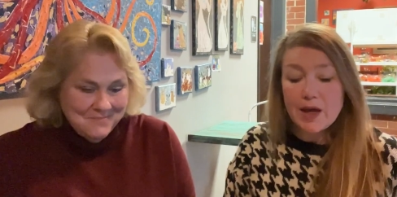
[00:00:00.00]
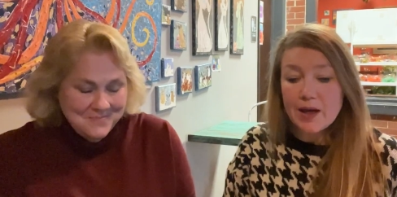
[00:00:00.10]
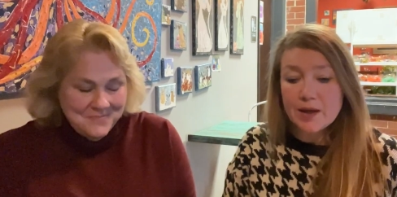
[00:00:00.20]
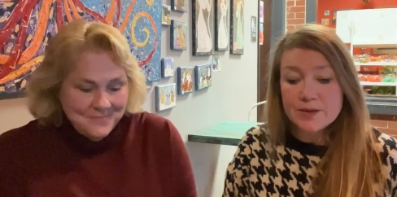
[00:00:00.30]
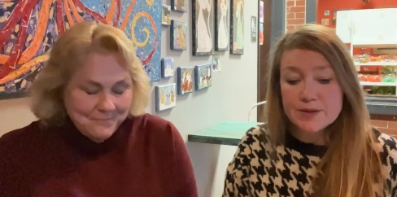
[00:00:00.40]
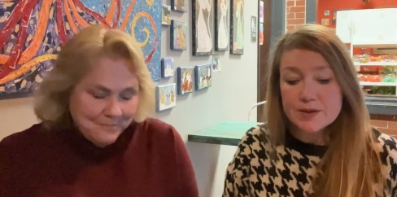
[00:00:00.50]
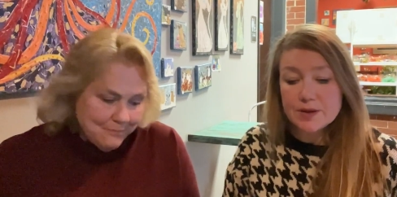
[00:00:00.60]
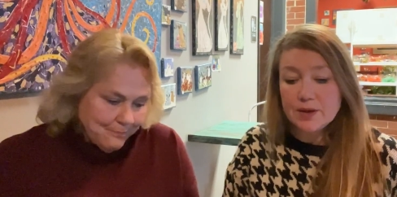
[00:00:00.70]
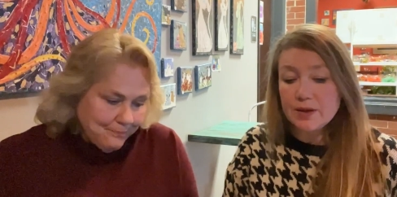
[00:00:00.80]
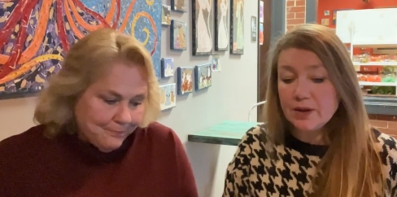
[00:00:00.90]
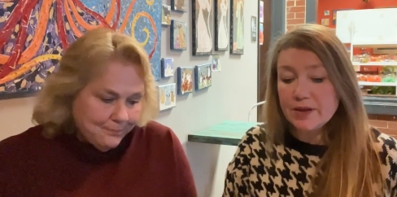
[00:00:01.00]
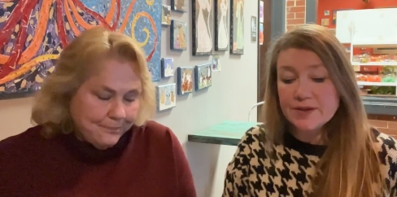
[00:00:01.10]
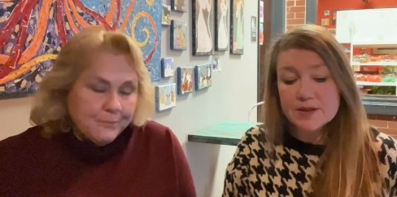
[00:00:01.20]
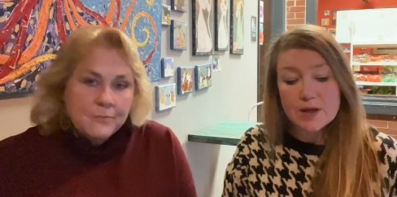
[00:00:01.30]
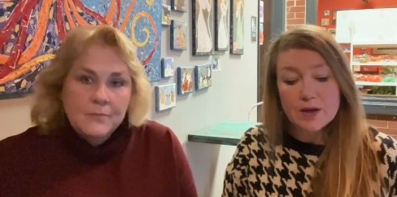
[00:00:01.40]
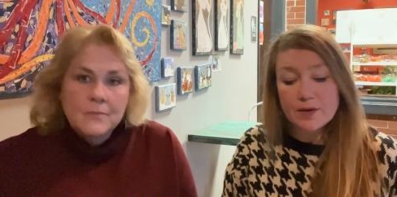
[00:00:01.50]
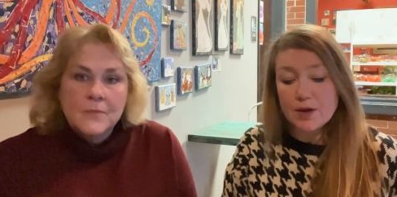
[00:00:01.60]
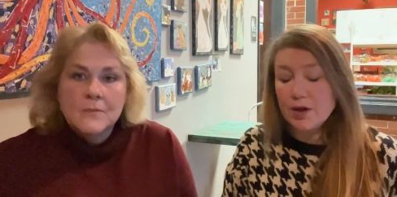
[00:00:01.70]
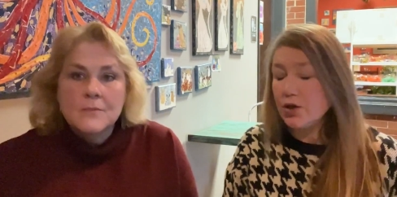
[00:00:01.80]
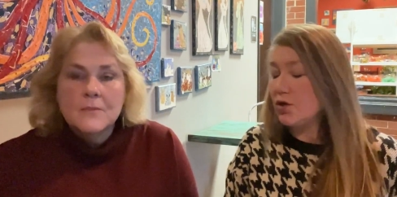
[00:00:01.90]
Speaker 1: And Lisa,
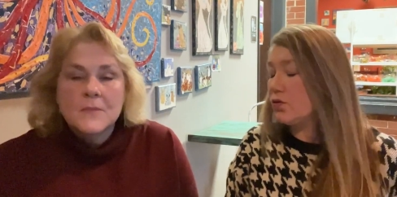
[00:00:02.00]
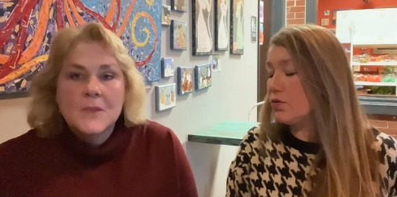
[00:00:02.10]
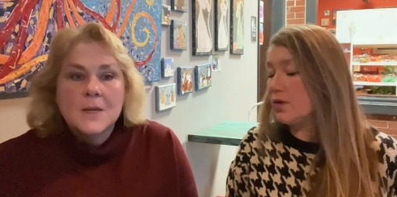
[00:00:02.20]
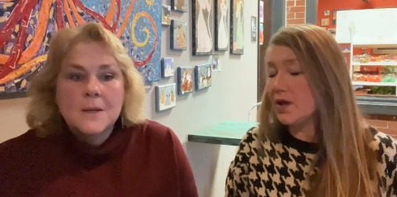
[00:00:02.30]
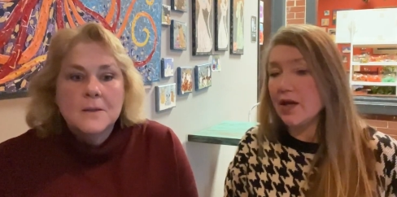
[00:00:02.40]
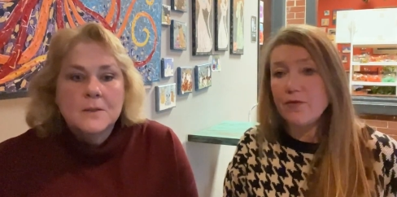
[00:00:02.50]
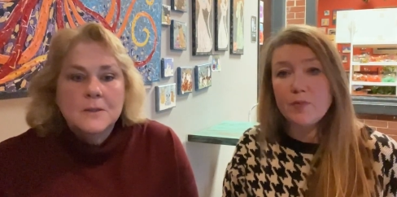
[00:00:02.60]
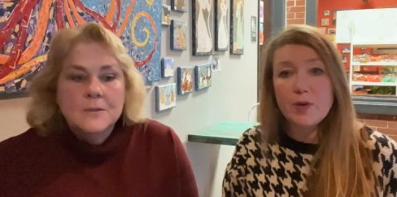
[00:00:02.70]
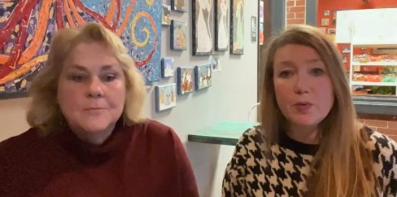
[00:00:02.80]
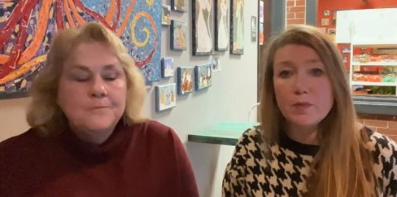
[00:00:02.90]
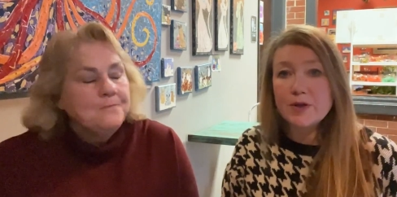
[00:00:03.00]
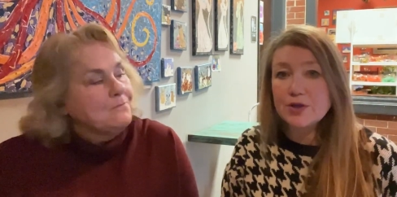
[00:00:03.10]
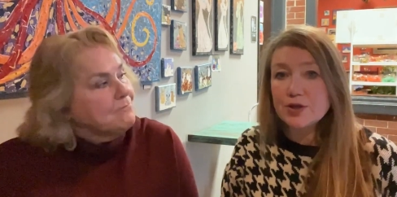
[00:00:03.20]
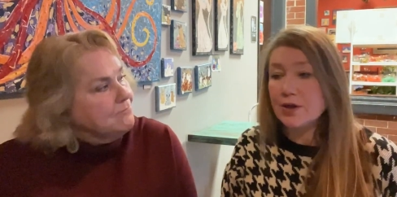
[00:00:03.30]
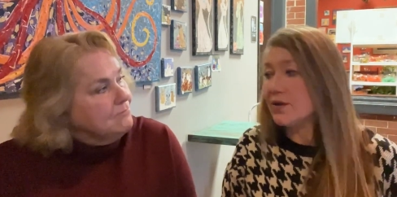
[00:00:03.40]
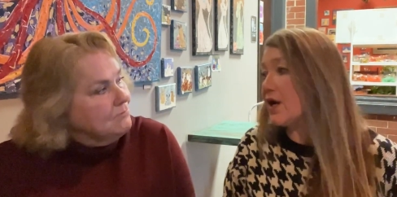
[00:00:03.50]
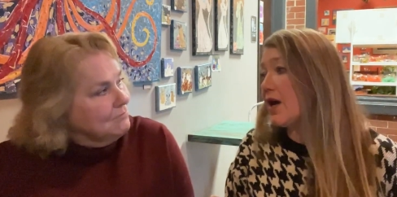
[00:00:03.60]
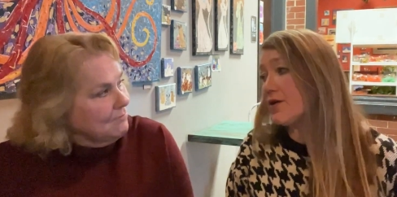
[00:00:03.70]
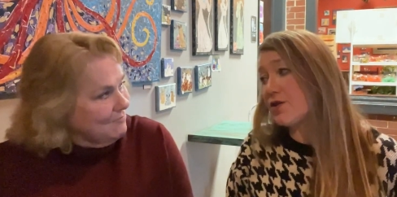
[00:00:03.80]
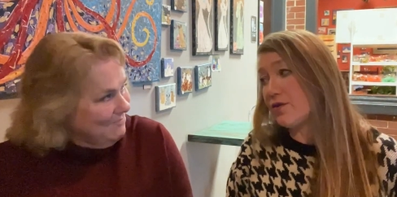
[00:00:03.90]
you gave me permission to
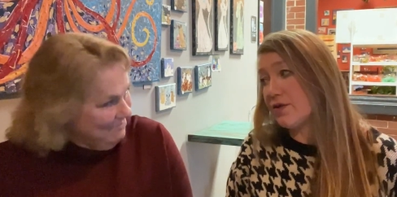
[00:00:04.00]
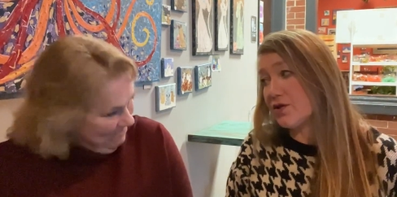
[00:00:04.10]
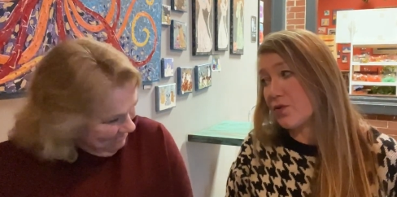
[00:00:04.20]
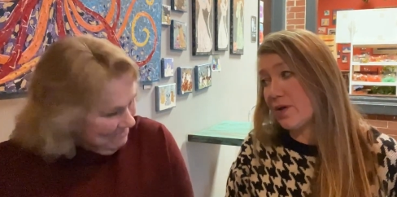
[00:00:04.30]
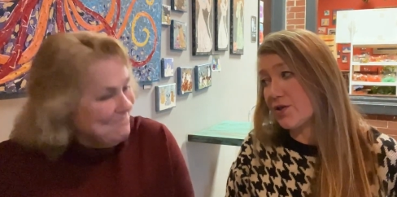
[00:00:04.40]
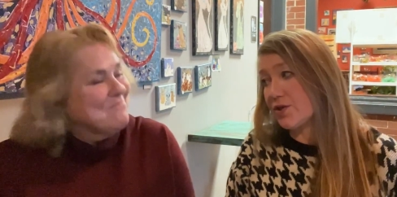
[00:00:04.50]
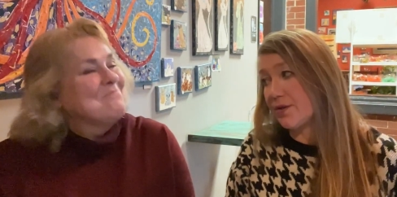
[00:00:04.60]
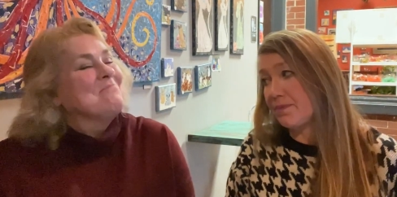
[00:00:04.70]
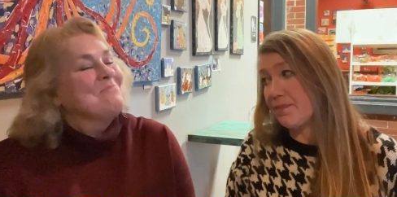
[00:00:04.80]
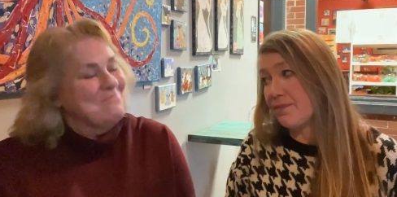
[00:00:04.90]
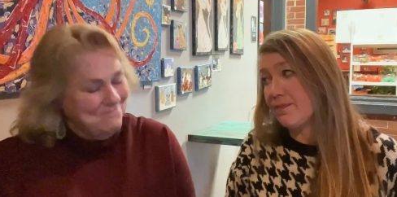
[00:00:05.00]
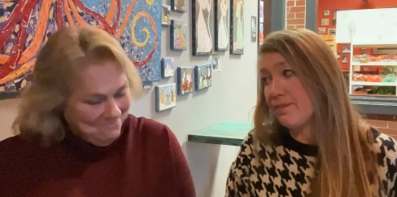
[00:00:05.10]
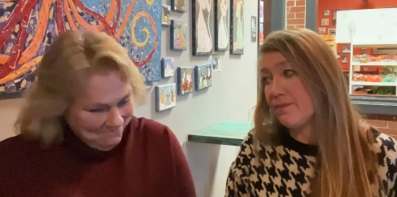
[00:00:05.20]
ask you this question. Mm-hmm